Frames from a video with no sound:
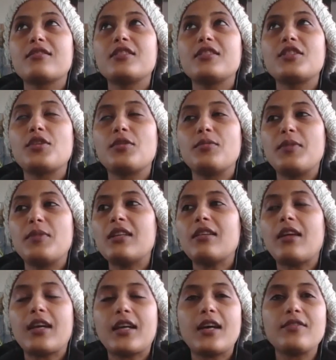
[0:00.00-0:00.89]
to me,
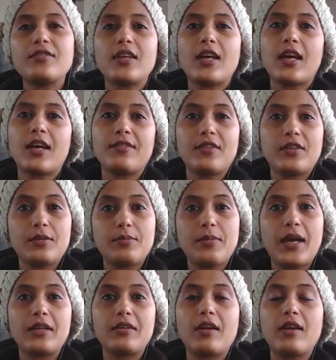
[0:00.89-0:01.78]
like I have a
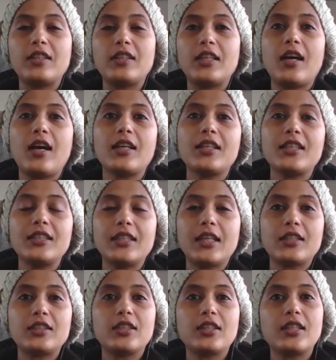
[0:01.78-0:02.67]
background in
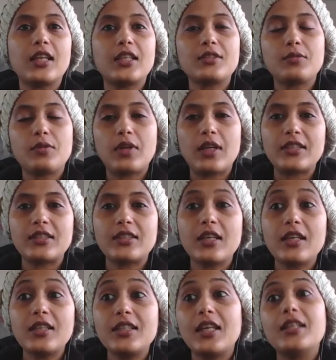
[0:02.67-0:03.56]
architecture, that's what I
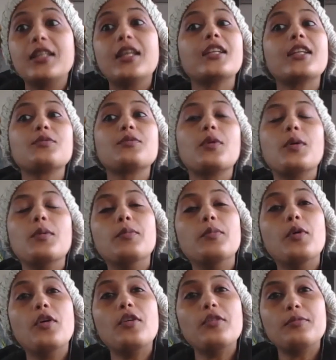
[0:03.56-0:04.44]
study, and that's what
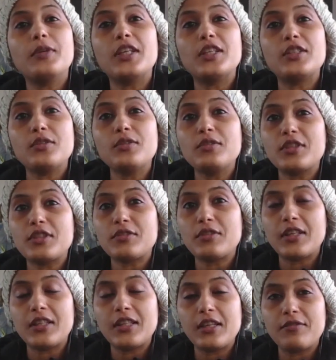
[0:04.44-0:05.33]
brought me to
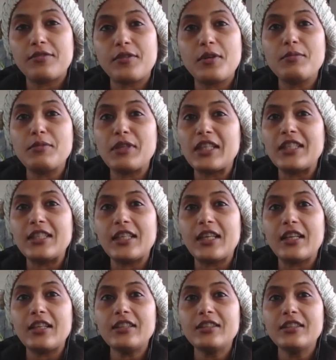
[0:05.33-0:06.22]
Australia from
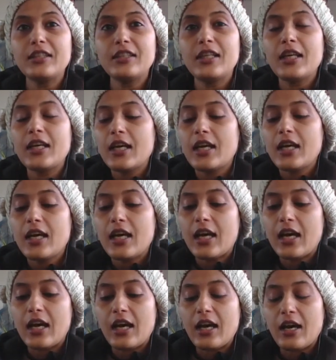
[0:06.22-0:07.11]
India.
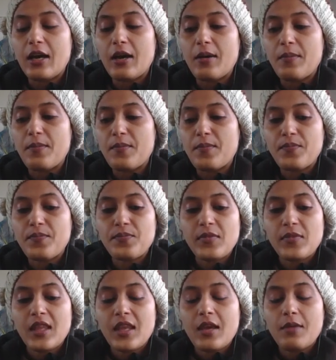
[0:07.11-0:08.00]
Um,
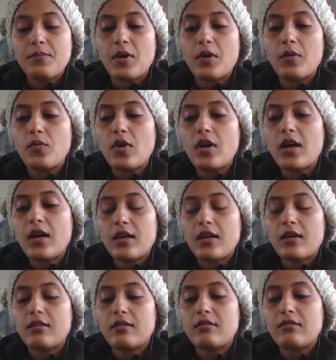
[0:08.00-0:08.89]
but what
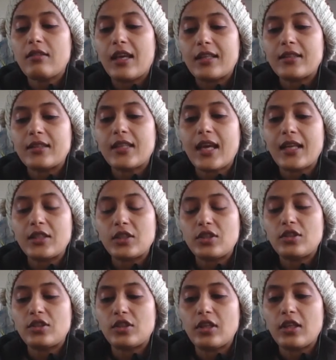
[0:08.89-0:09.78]
like that
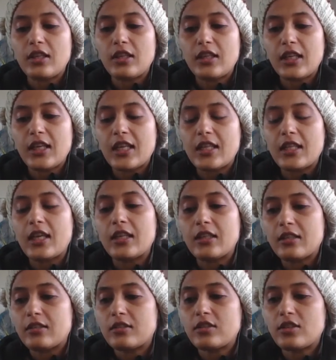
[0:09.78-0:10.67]
journey and
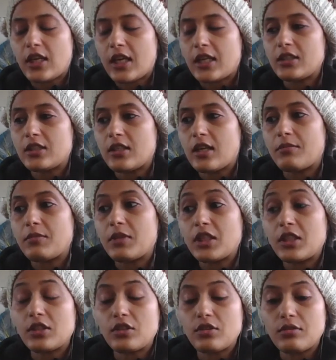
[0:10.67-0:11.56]
then change coming
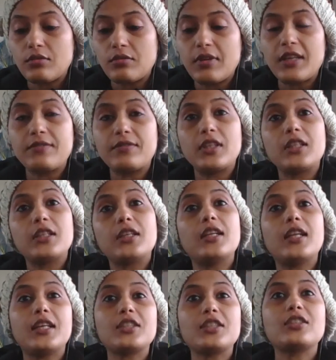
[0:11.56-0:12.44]
into grief and
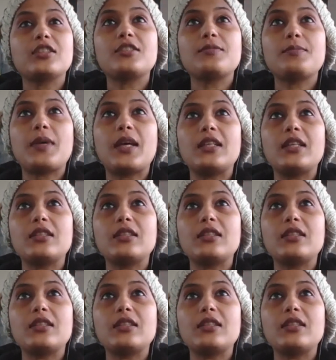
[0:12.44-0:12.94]
connection space